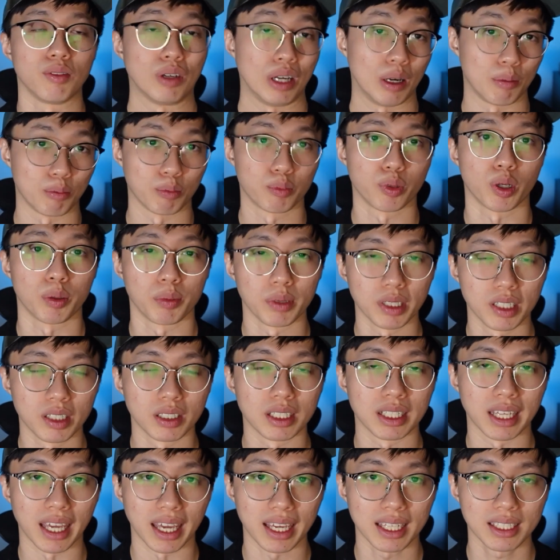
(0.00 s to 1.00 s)
I'm probably
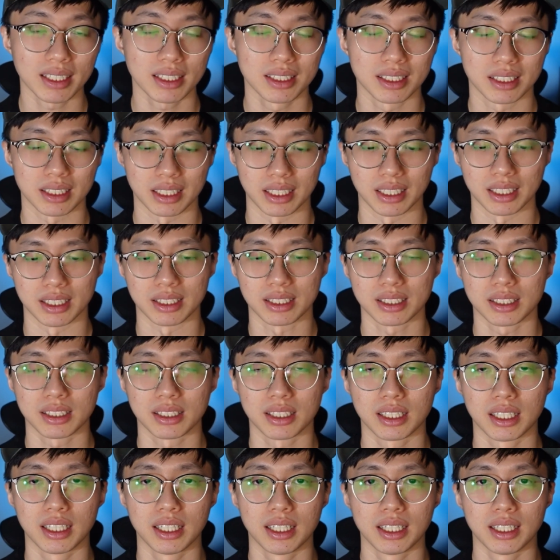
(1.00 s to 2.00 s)
gonna guess, is
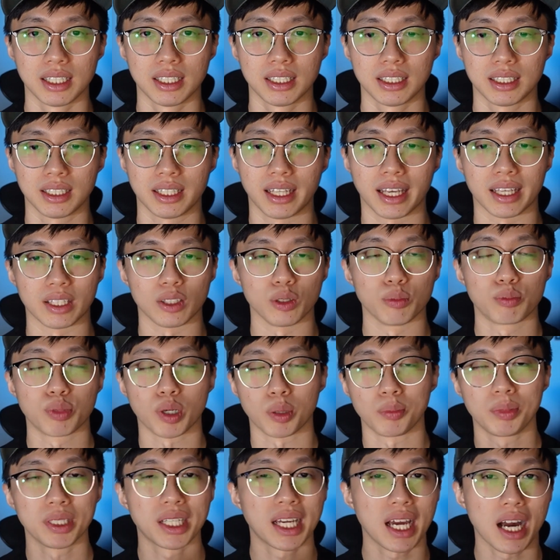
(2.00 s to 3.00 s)
that you
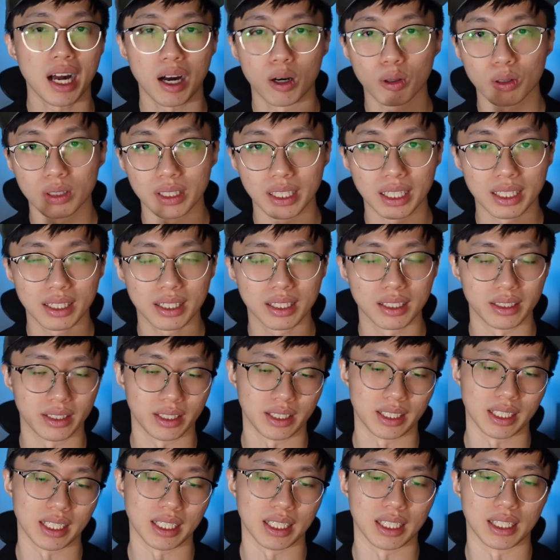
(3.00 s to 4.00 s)
probably
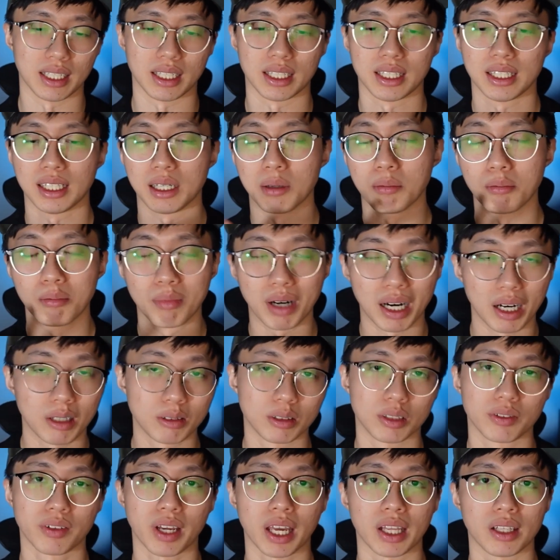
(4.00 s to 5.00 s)
calculated the amount
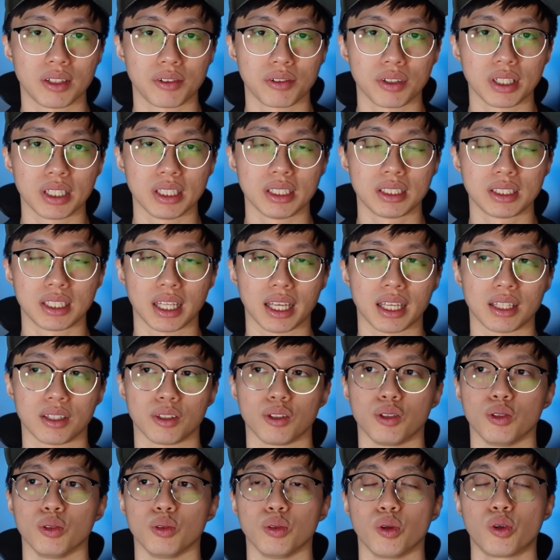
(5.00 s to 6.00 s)
of calories that
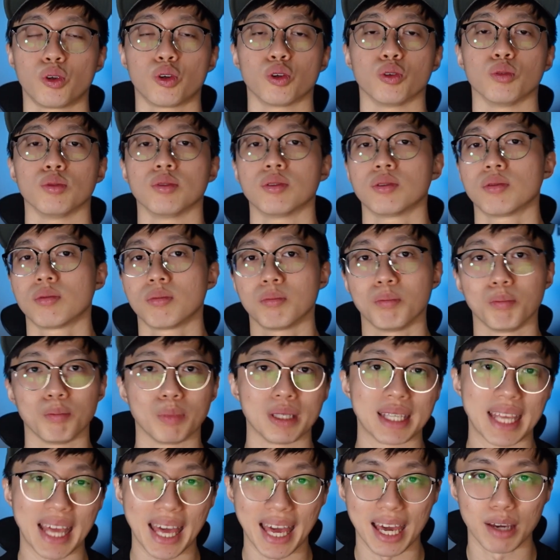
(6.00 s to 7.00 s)
you should
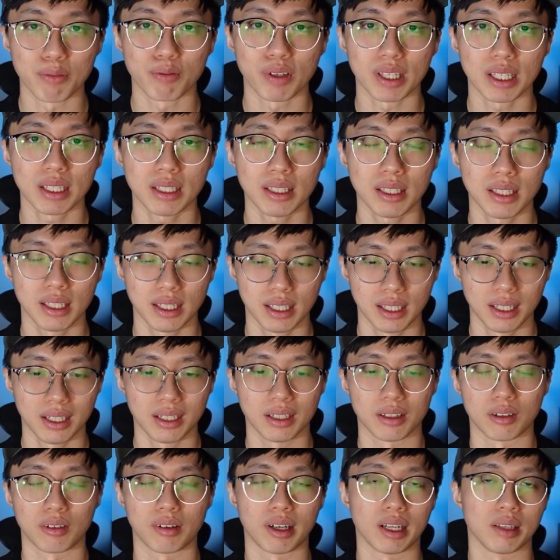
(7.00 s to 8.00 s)
be having,
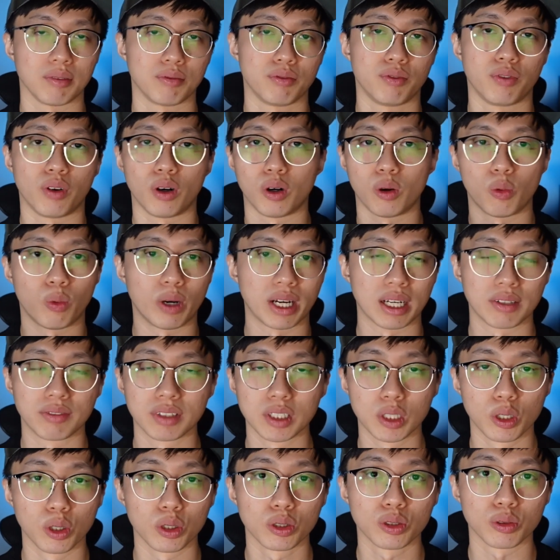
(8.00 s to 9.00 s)
all right, for whatever
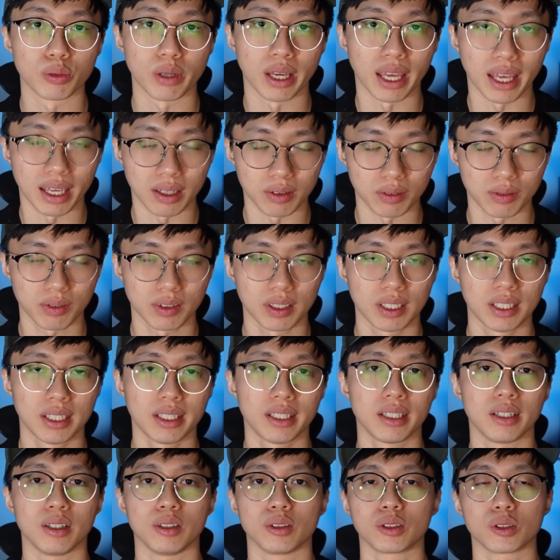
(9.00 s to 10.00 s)
goals you have.
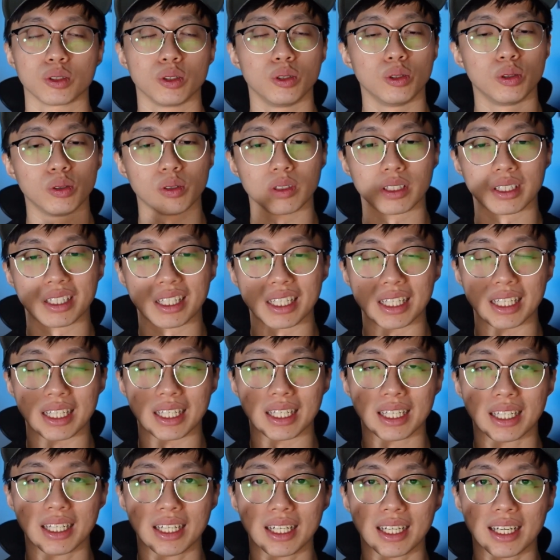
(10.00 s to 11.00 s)
So the